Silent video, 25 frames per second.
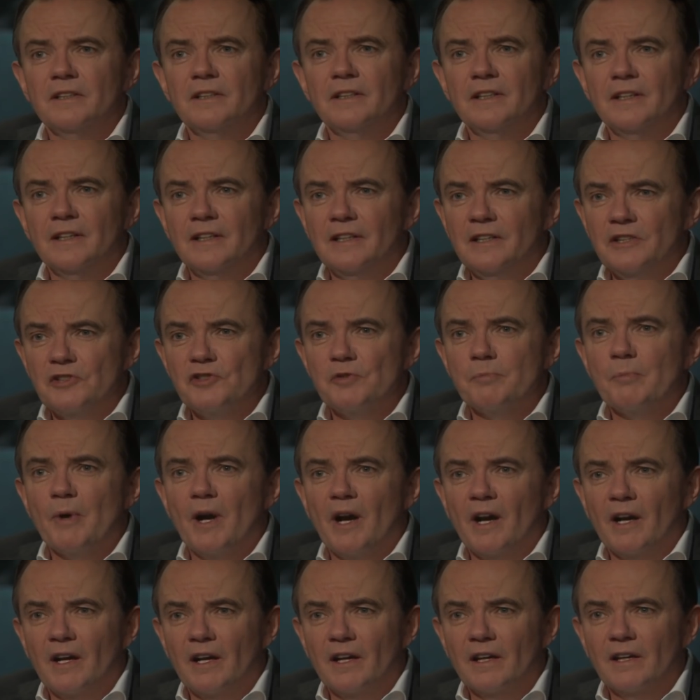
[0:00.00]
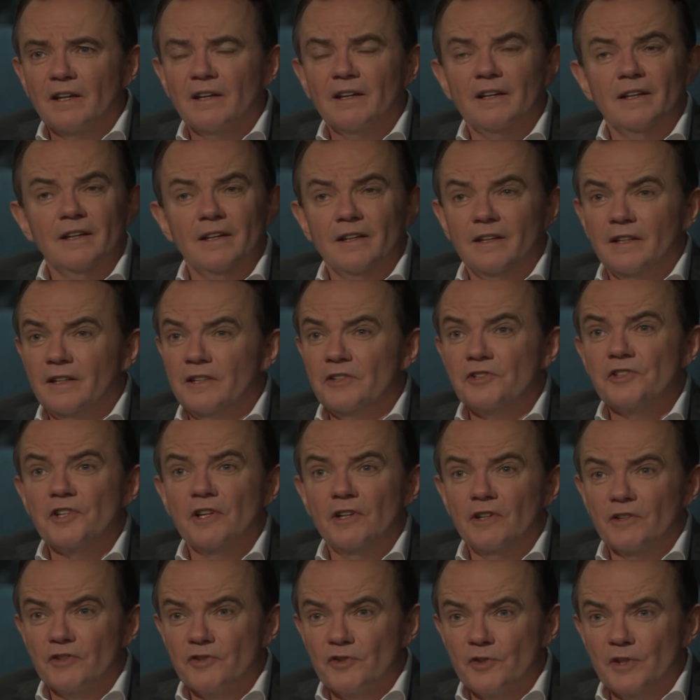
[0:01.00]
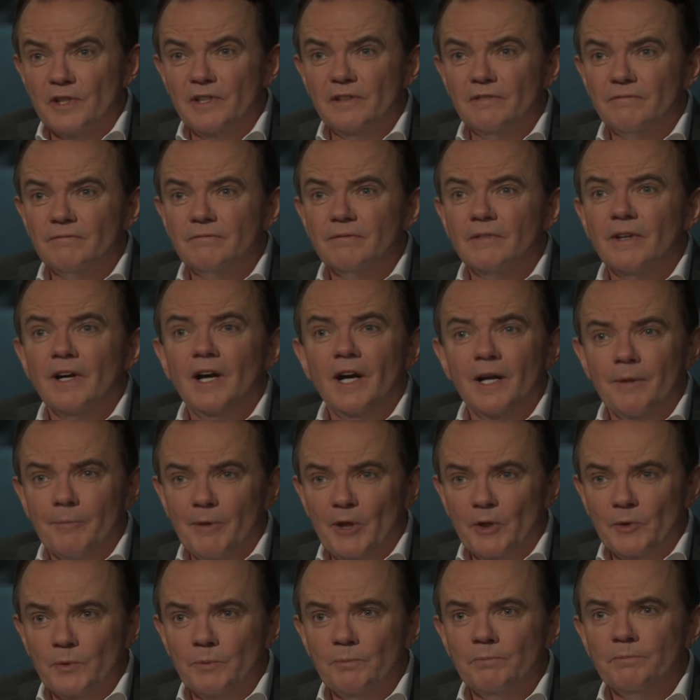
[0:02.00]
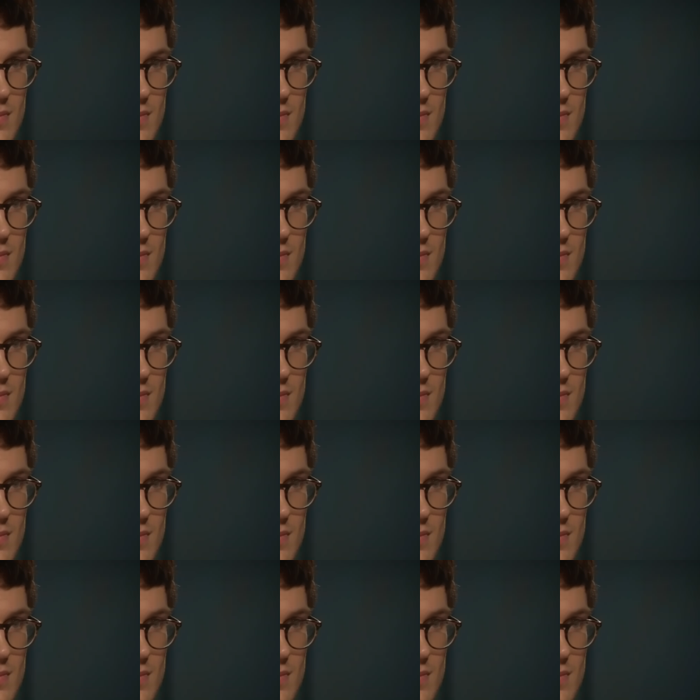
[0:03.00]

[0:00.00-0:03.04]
in a niche market in a niche country. I'm out.